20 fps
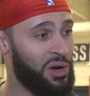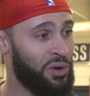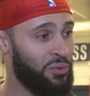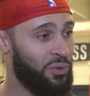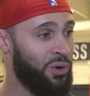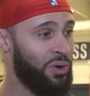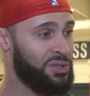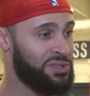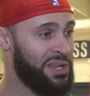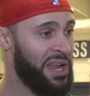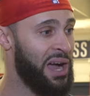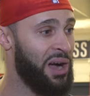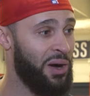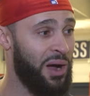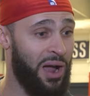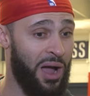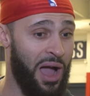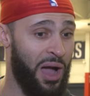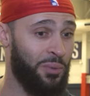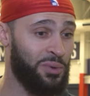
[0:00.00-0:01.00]
roles now,
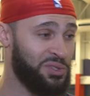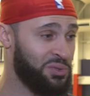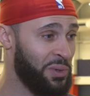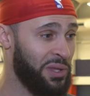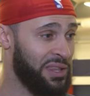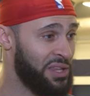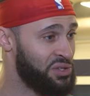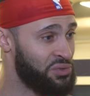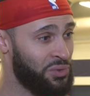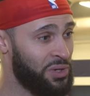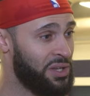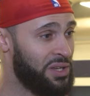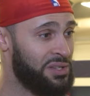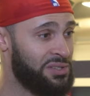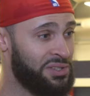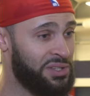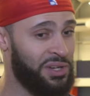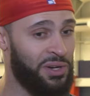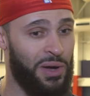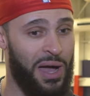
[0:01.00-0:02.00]
I was with as
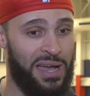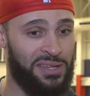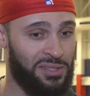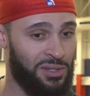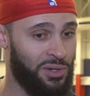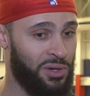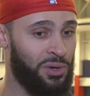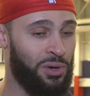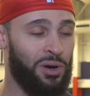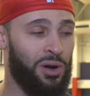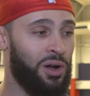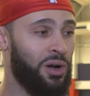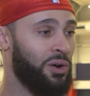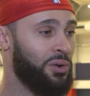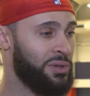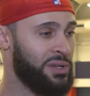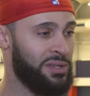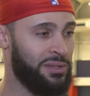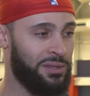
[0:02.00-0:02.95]
rookies. You know, Isaac Okoro,